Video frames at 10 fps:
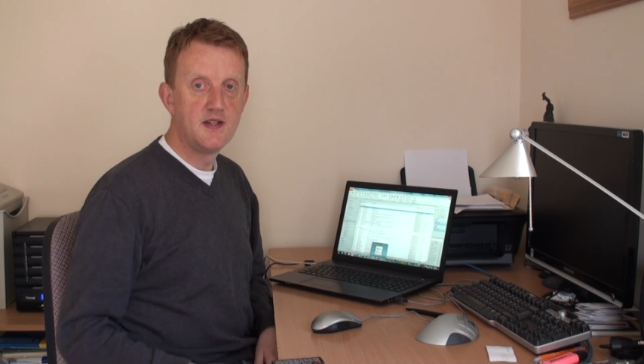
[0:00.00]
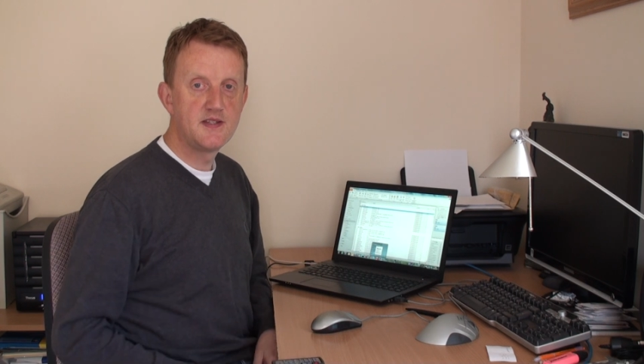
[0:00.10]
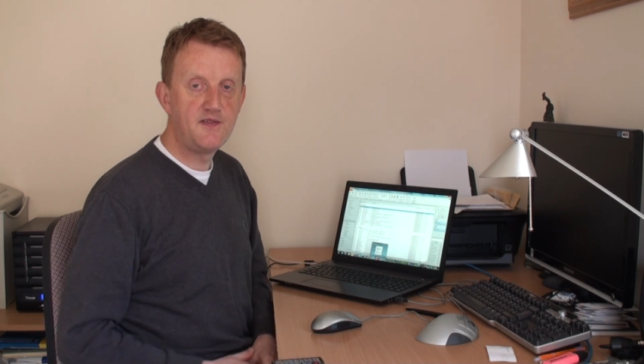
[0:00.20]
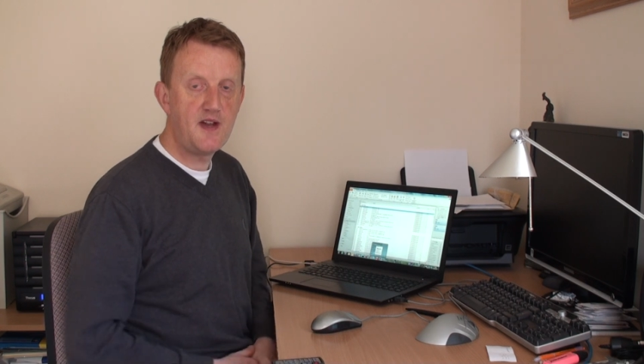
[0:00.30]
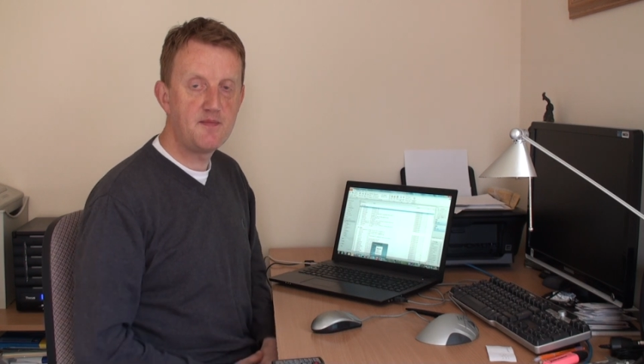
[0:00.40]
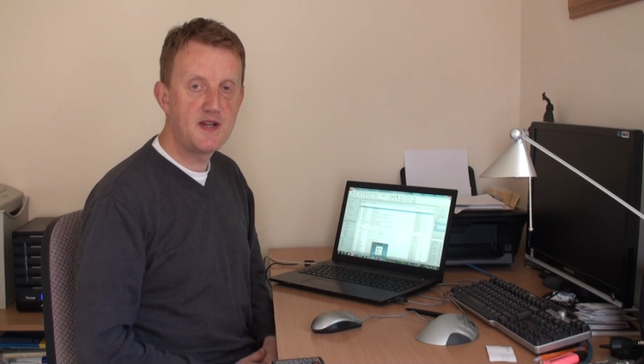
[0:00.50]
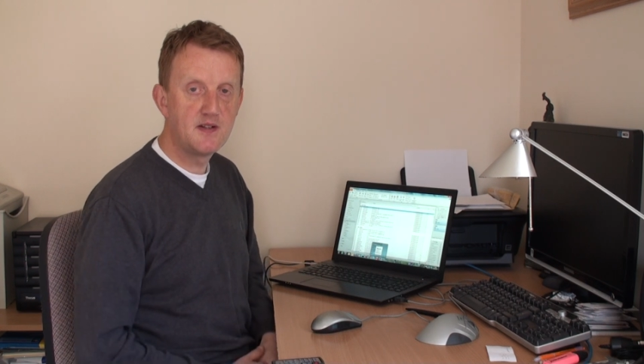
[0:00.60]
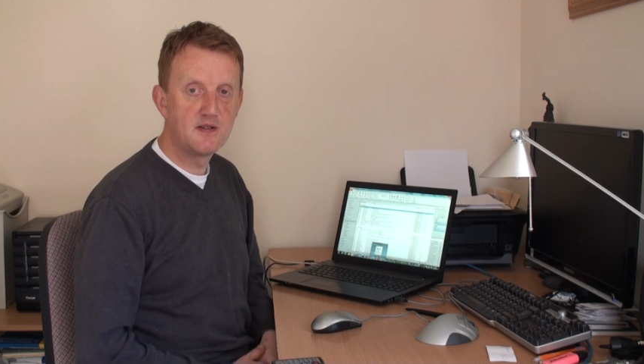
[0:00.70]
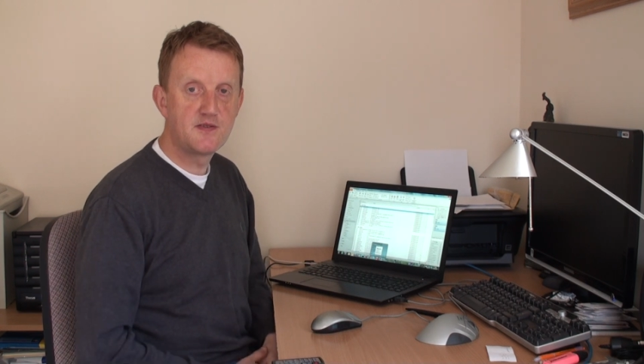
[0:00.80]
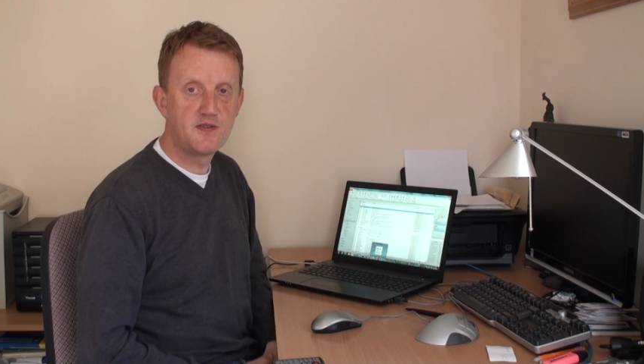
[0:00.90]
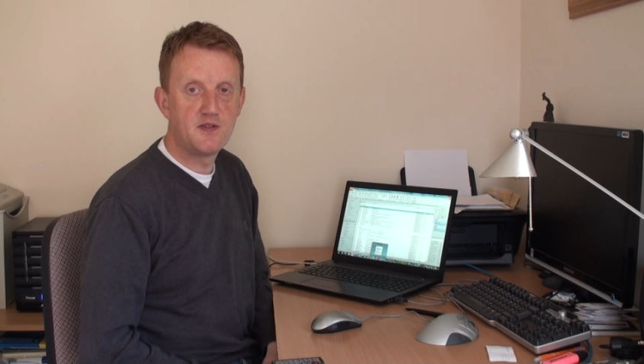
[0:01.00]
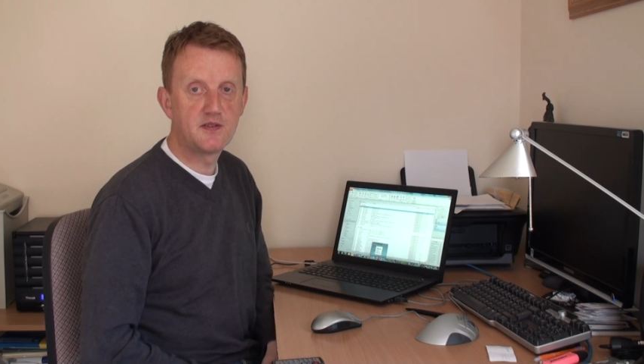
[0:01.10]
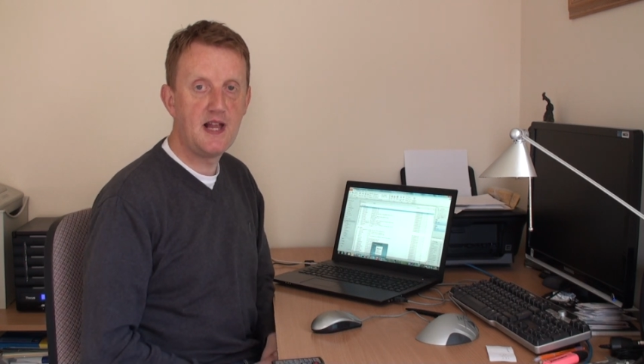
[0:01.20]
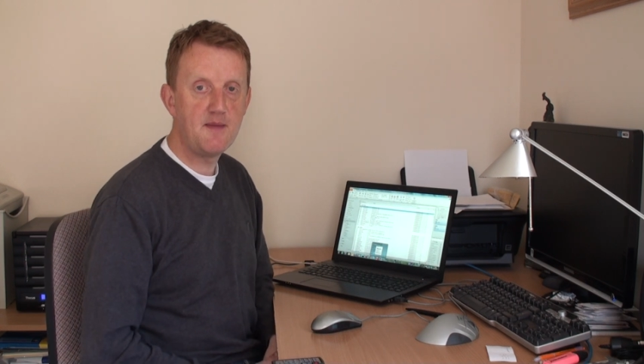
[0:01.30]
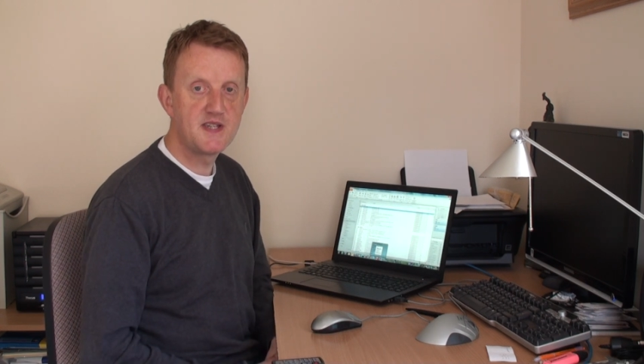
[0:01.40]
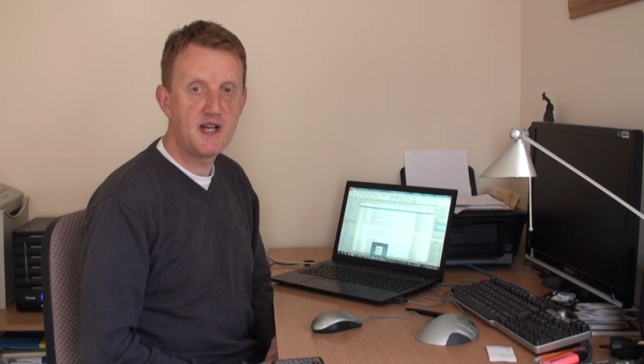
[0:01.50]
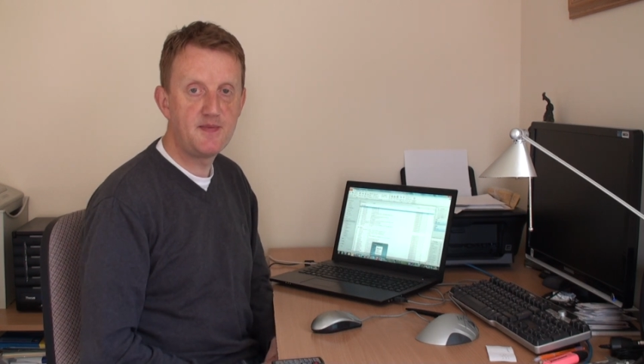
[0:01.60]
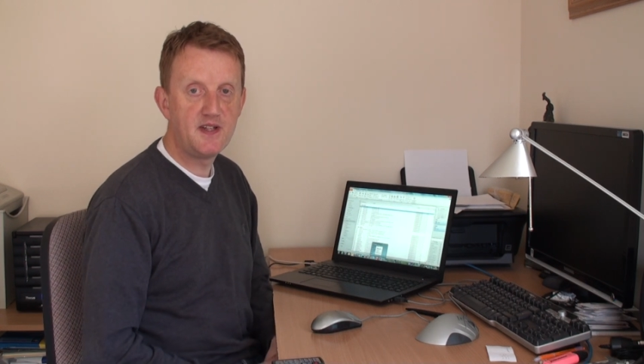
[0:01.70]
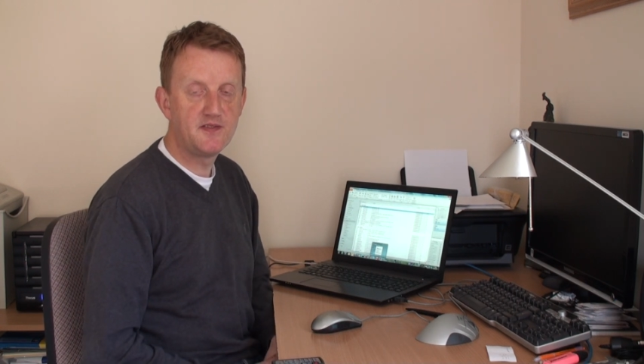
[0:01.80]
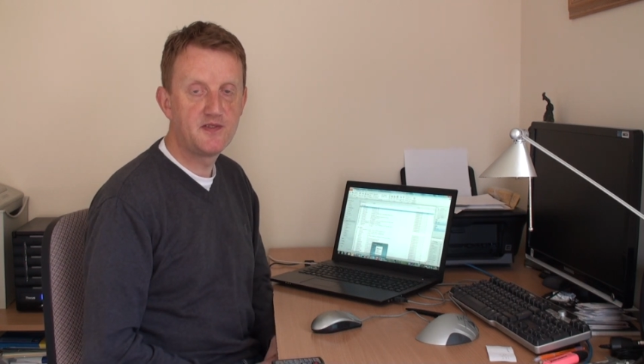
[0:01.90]
So I've had my Ultranote
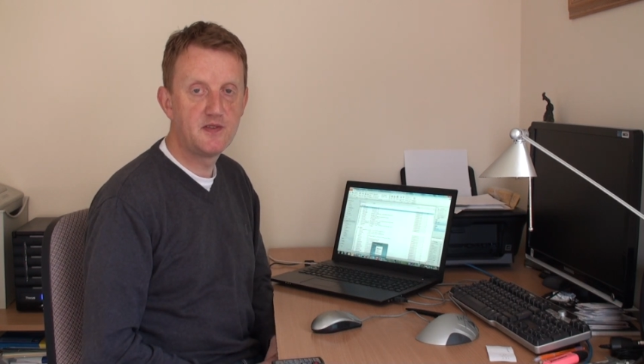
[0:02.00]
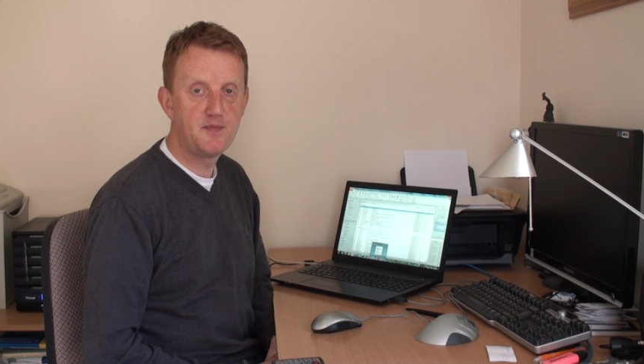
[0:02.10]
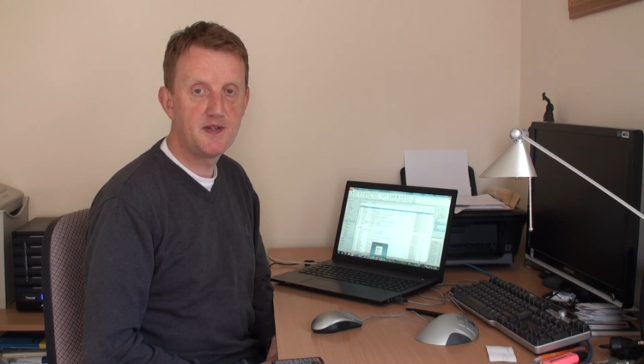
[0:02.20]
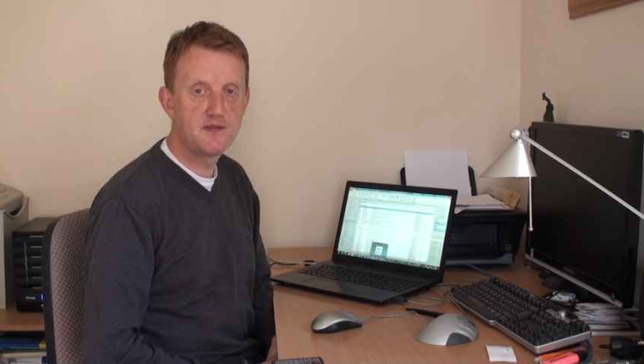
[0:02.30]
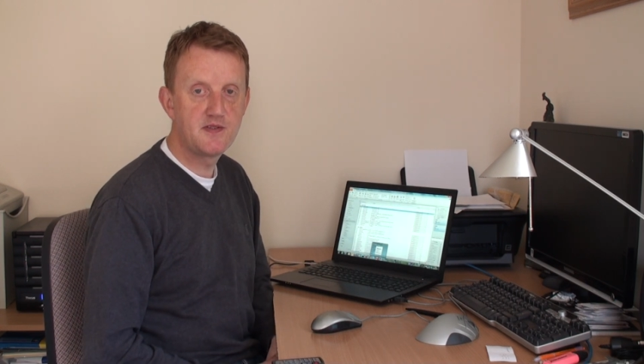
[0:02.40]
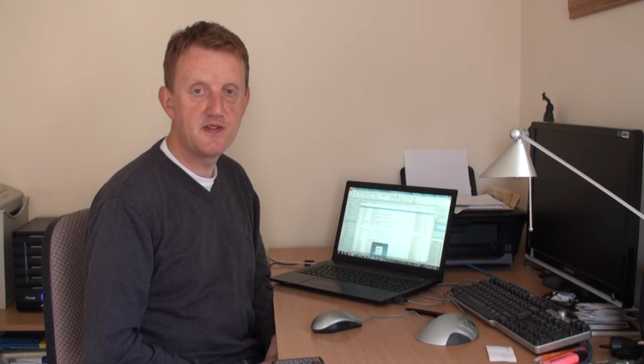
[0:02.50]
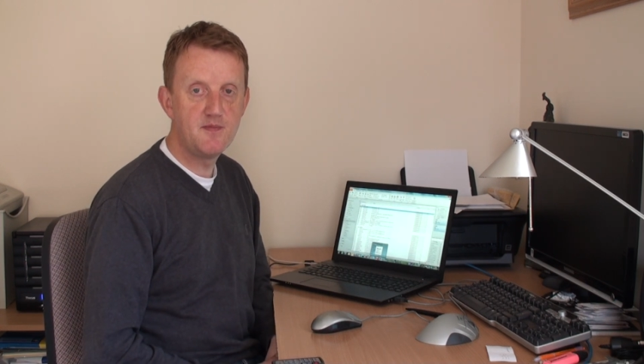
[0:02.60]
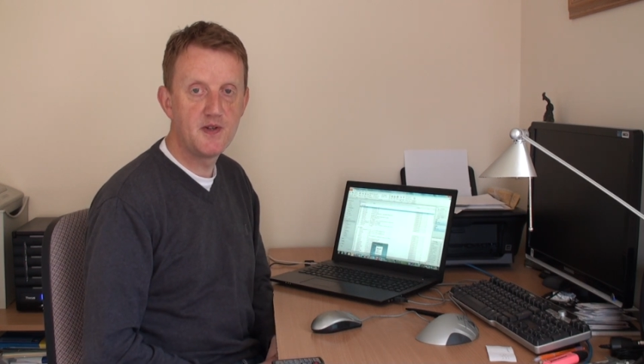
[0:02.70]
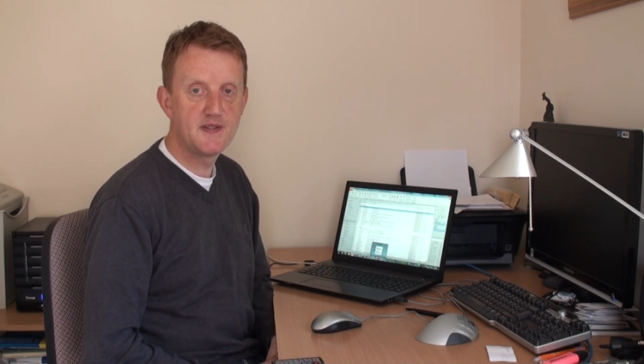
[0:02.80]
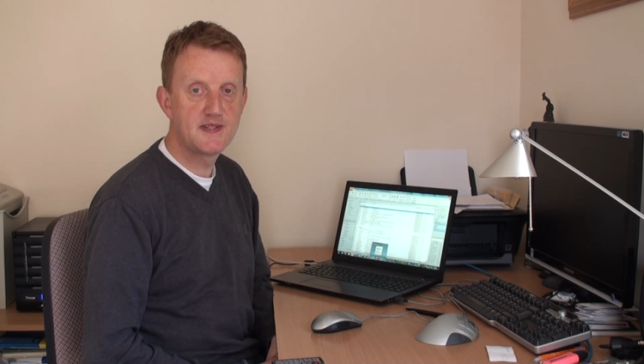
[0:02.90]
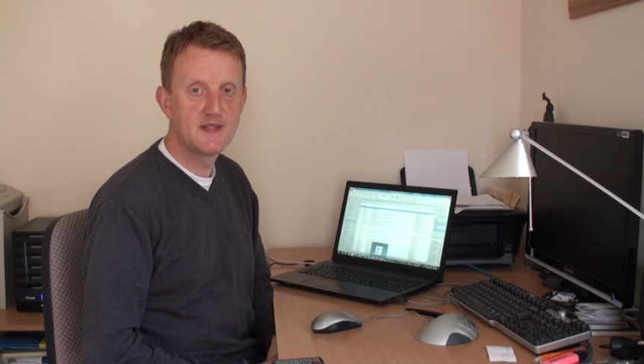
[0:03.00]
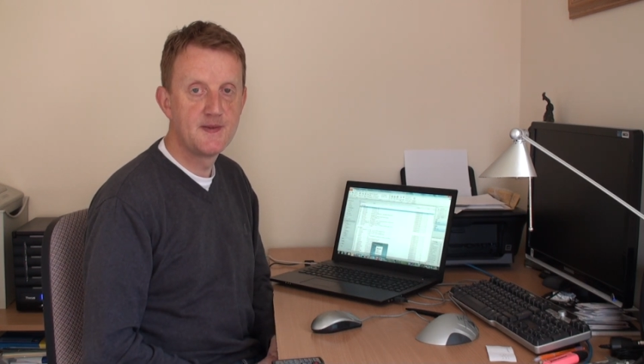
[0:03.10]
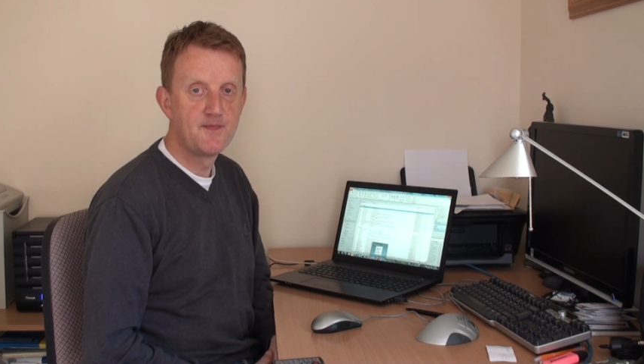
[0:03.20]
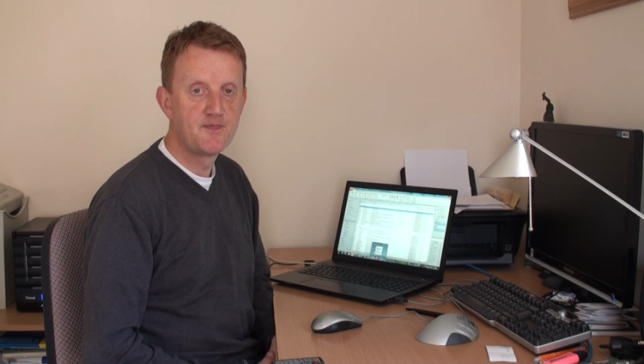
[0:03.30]
laptop now for about 3 months,